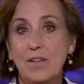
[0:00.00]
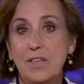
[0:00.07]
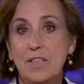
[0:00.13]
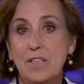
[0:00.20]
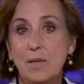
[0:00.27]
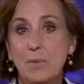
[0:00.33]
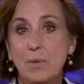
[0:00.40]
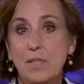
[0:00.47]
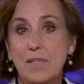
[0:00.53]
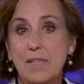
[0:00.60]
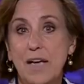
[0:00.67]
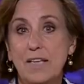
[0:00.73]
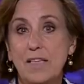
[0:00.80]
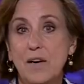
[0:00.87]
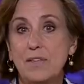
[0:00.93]
that he would
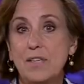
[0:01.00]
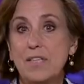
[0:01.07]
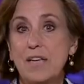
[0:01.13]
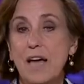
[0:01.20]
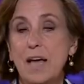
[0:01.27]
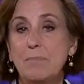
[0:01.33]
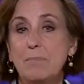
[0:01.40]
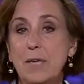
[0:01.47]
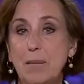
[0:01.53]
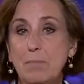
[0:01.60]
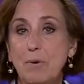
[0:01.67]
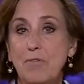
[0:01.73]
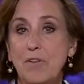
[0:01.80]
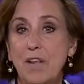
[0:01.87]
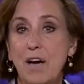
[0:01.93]
set out a
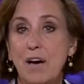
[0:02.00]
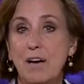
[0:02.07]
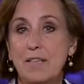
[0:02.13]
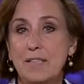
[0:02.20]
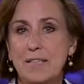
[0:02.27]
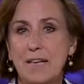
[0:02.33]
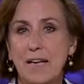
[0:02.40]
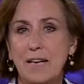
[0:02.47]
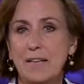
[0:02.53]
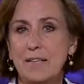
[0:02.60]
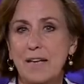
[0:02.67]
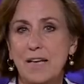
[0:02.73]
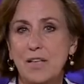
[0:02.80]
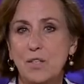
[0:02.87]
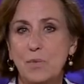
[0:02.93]
timetable for the arts in
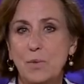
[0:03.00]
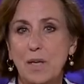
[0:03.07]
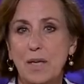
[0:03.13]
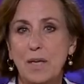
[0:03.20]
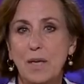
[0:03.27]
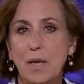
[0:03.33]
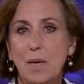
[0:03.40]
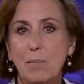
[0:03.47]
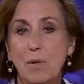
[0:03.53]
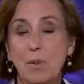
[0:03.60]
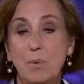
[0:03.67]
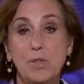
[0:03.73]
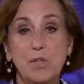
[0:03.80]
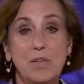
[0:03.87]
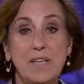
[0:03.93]
England next week, but
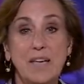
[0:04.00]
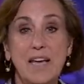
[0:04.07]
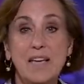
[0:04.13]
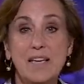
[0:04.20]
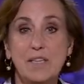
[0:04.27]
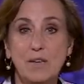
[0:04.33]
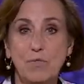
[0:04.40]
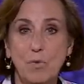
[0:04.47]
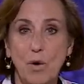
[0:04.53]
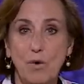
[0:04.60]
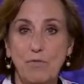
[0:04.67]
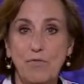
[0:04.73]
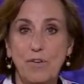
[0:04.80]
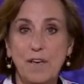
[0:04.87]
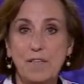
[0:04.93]
there was not a hint of
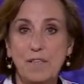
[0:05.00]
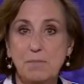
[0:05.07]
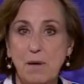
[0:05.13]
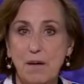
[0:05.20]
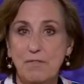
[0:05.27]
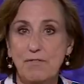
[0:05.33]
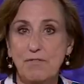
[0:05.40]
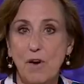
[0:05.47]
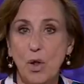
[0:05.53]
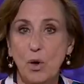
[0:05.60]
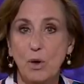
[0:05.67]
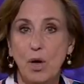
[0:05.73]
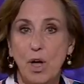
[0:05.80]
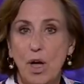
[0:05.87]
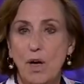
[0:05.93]
what funds might
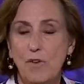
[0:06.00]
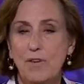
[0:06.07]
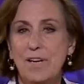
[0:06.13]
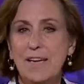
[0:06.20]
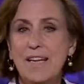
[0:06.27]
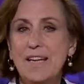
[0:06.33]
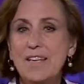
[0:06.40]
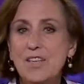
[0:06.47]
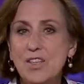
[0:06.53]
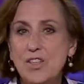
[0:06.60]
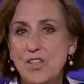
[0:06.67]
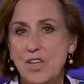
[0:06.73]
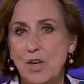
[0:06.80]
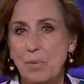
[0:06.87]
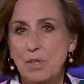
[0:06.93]
follow for an
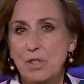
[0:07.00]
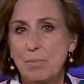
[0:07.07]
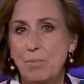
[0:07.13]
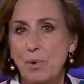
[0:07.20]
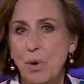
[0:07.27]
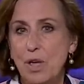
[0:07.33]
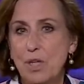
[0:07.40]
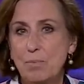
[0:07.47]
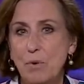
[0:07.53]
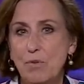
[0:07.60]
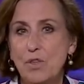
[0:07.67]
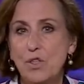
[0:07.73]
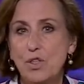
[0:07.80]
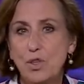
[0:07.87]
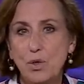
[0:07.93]
industry which employs more
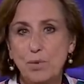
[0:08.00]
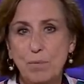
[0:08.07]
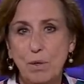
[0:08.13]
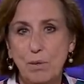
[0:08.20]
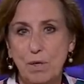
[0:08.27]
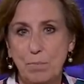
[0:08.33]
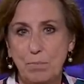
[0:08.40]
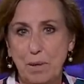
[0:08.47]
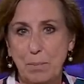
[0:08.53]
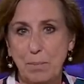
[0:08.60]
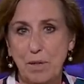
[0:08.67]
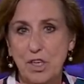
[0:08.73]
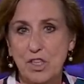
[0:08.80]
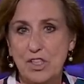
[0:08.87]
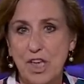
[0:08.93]
than 2 million
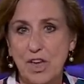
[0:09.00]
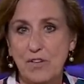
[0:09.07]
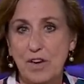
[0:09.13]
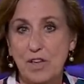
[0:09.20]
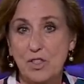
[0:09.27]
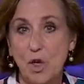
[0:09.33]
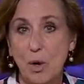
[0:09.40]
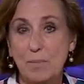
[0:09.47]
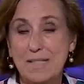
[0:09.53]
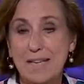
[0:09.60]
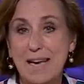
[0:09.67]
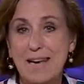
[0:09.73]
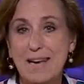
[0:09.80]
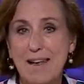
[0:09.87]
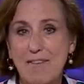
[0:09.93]
people and generates almost
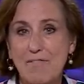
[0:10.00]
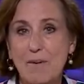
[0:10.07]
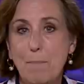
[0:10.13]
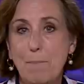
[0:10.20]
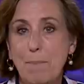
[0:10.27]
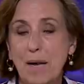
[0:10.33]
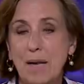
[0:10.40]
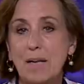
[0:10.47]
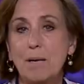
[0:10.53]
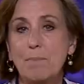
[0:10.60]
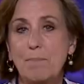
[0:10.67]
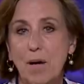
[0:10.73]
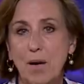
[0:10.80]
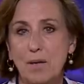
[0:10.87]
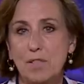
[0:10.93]
£11
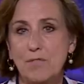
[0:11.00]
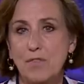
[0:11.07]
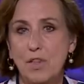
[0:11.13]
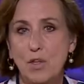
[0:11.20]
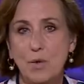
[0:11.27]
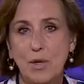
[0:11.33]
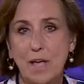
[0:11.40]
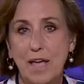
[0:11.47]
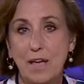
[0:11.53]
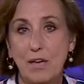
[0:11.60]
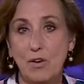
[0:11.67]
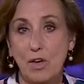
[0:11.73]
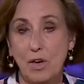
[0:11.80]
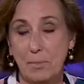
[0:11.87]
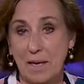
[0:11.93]
billion for the UK
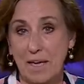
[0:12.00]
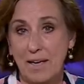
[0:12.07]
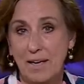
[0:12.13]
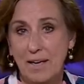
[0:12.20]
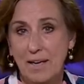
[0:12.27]
economy.